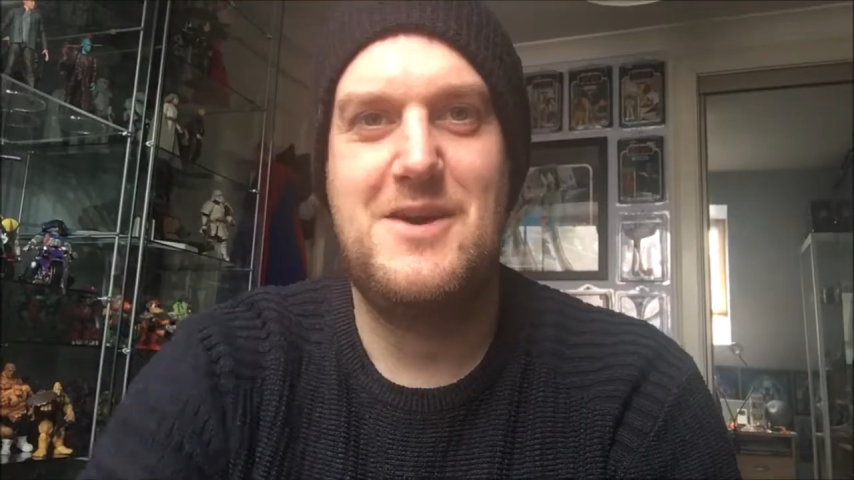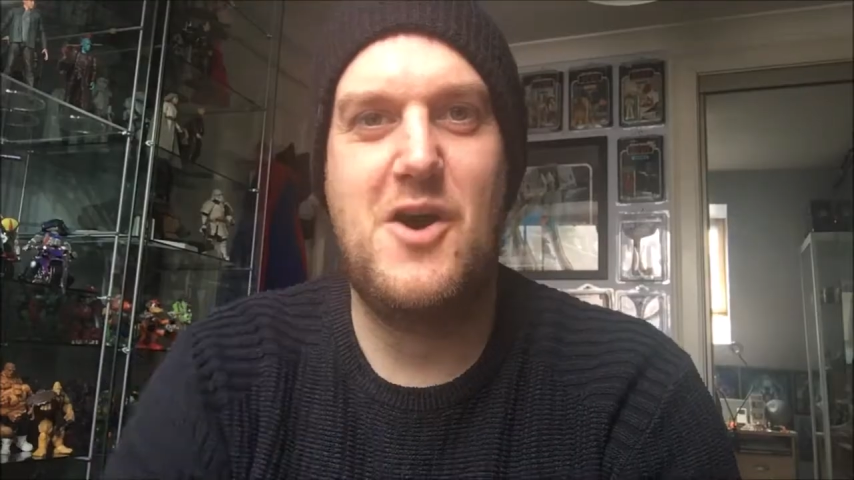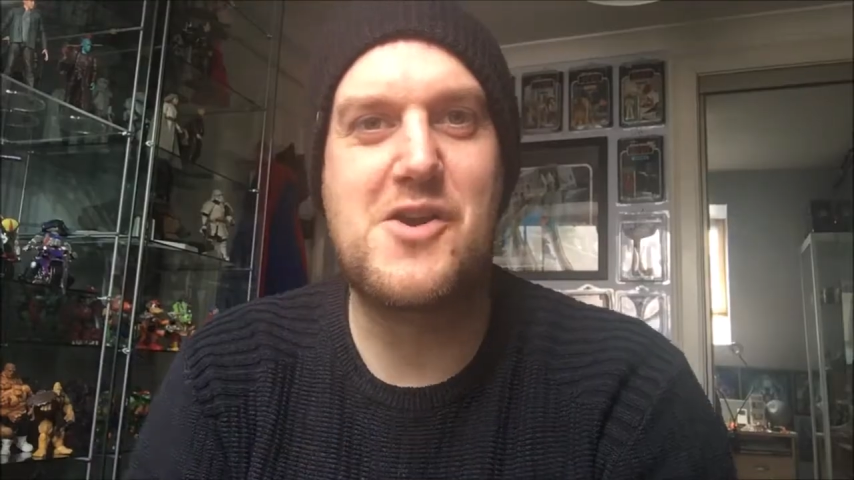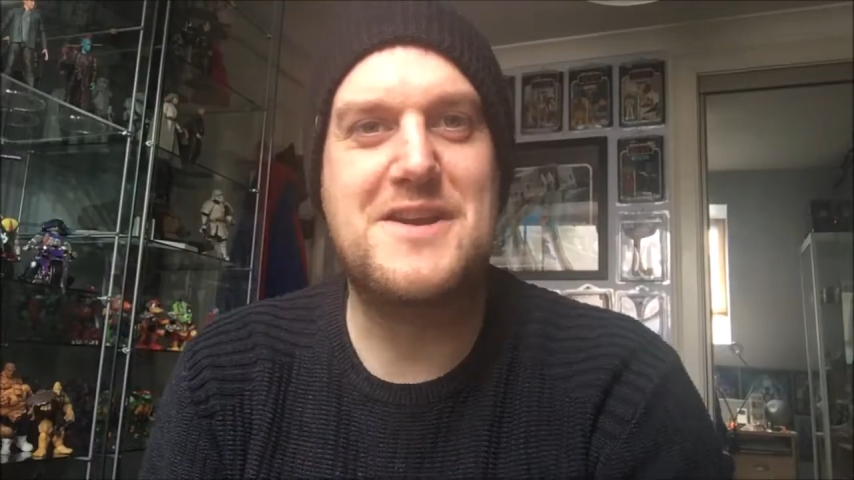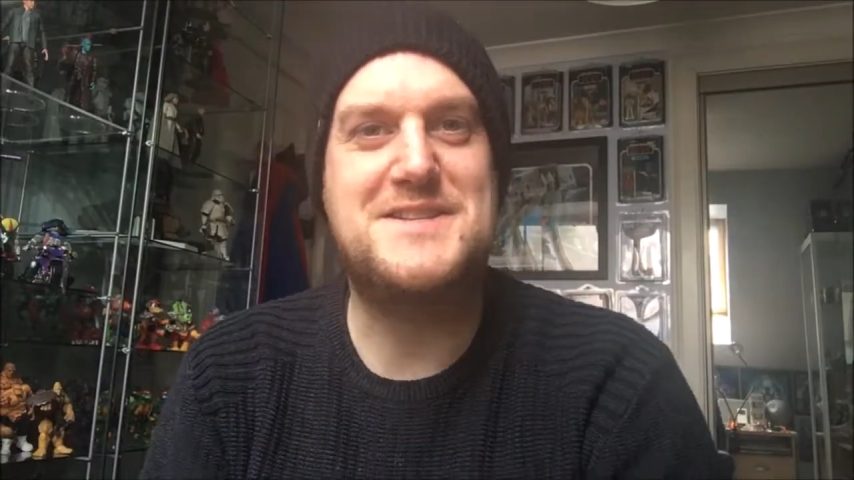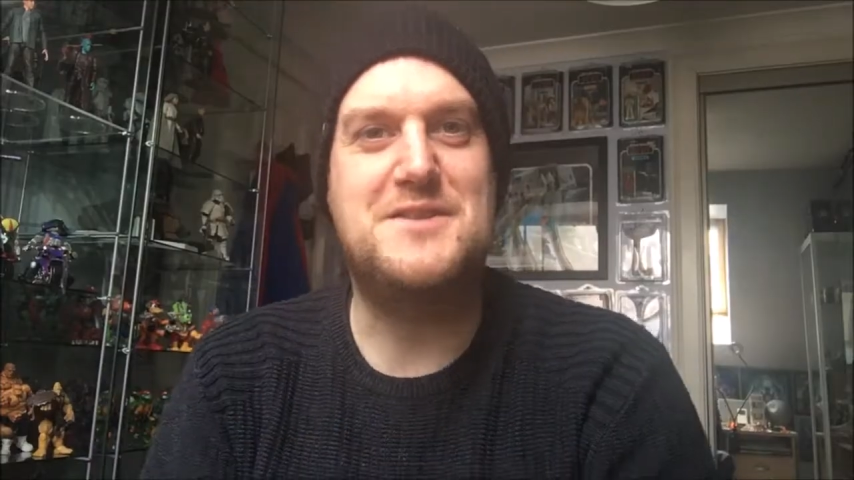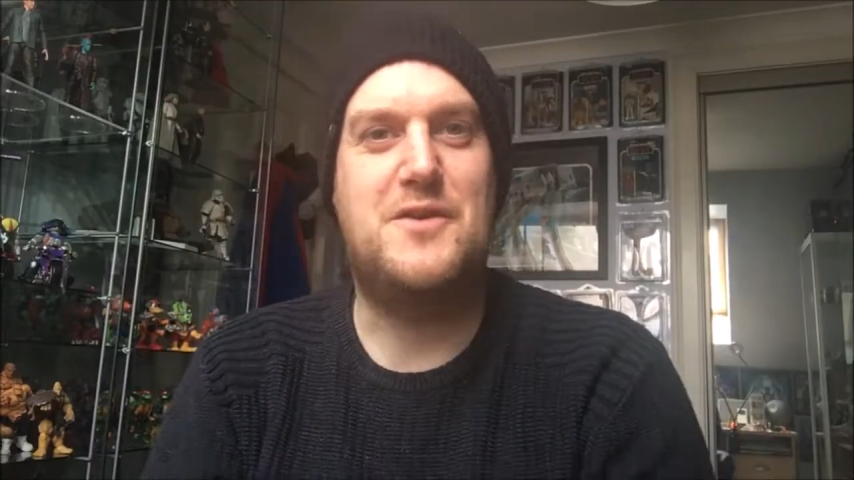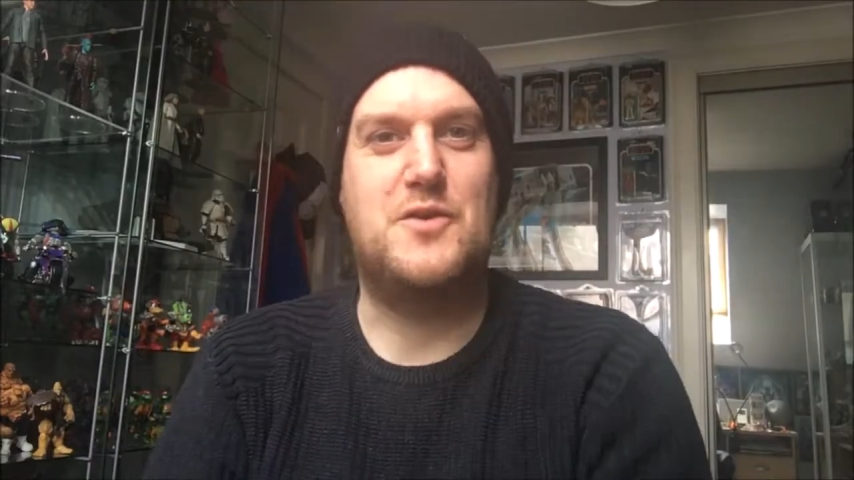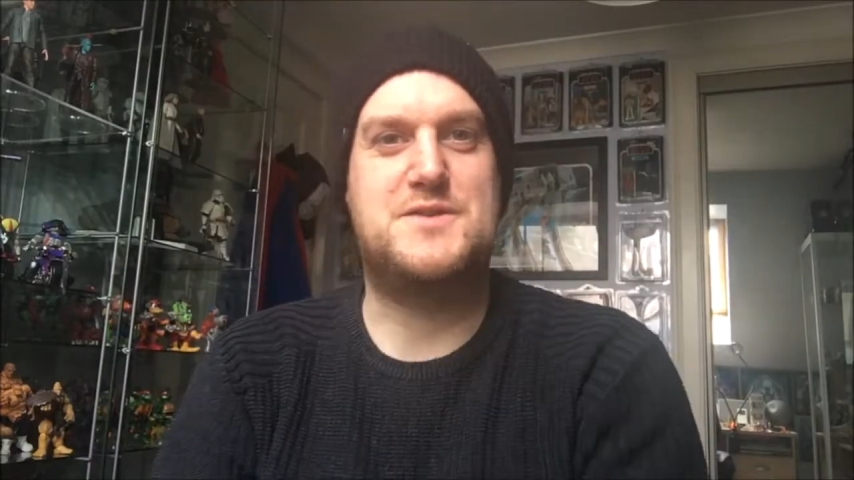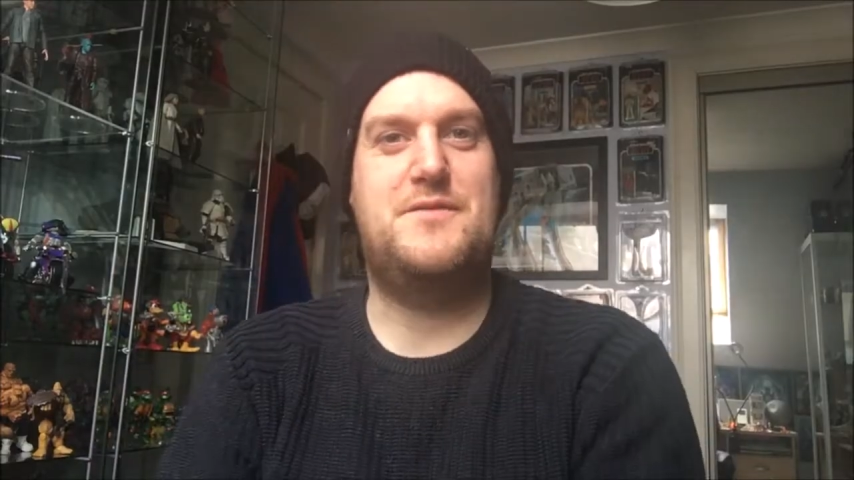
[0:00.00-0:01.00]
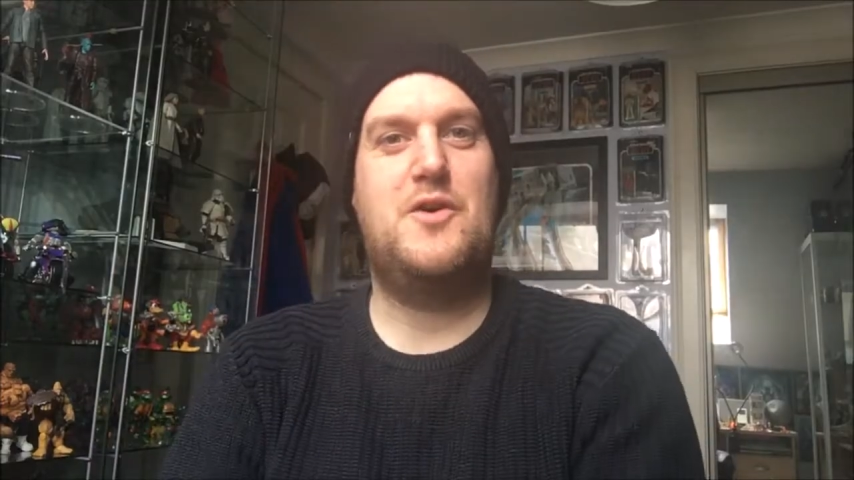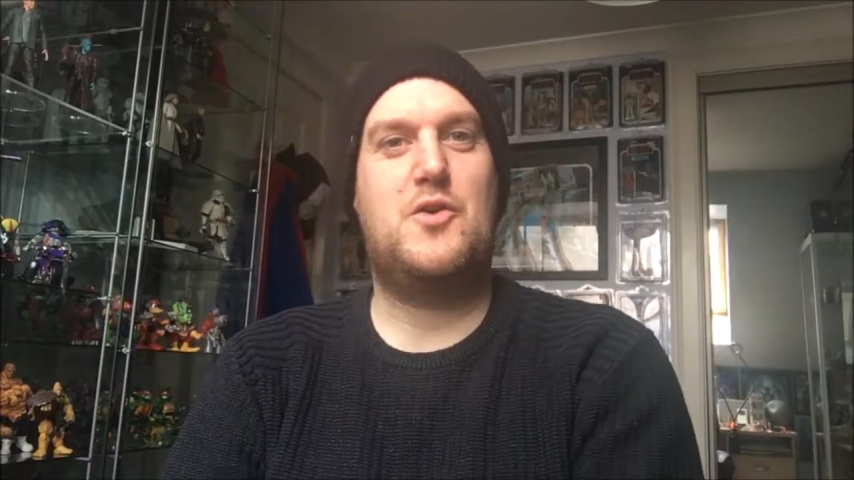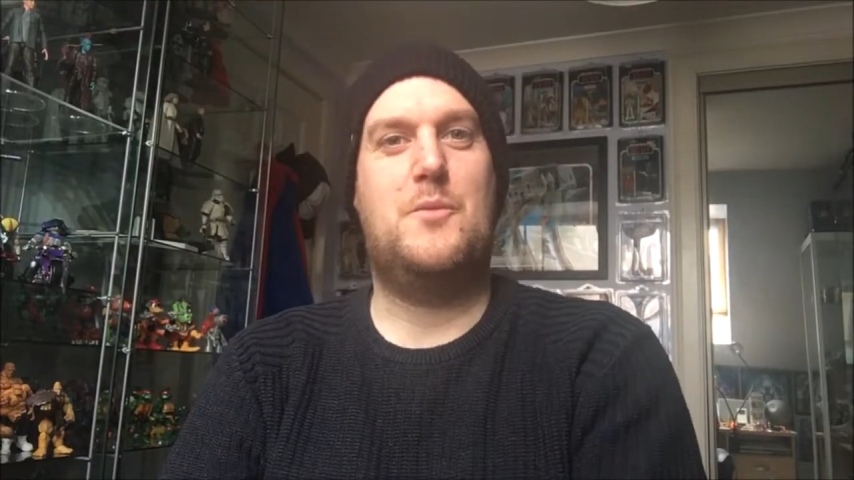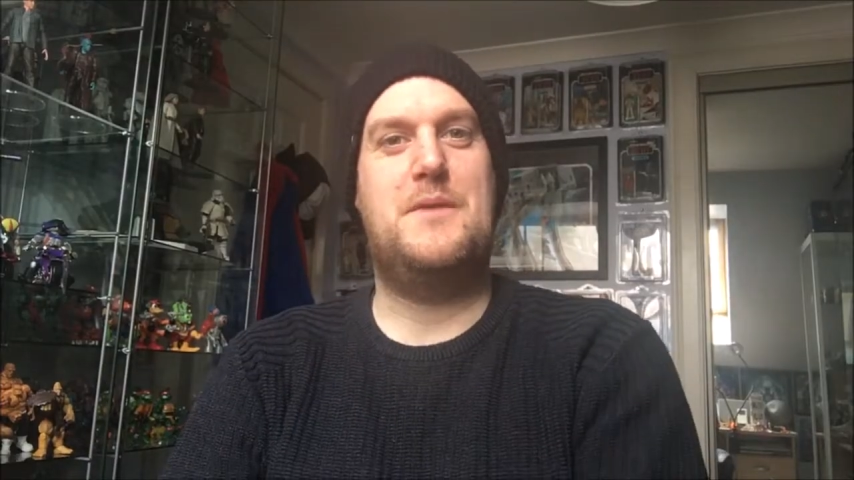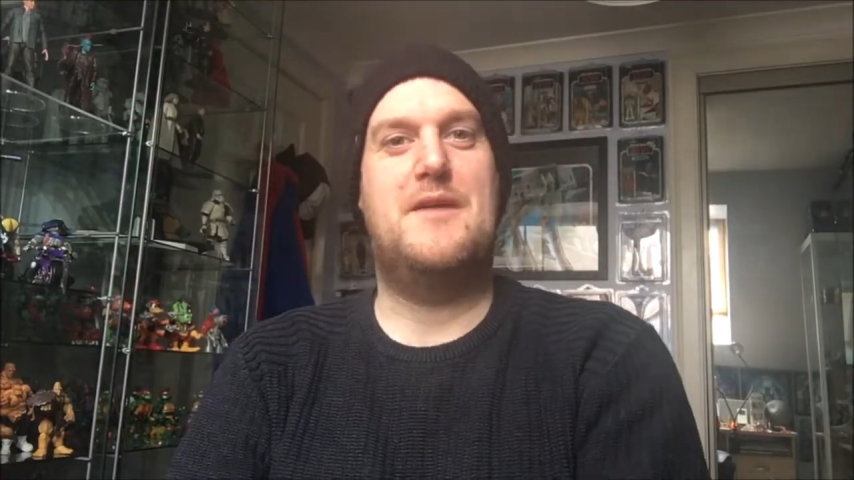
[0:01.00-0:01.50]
Alrighty folks, welcome,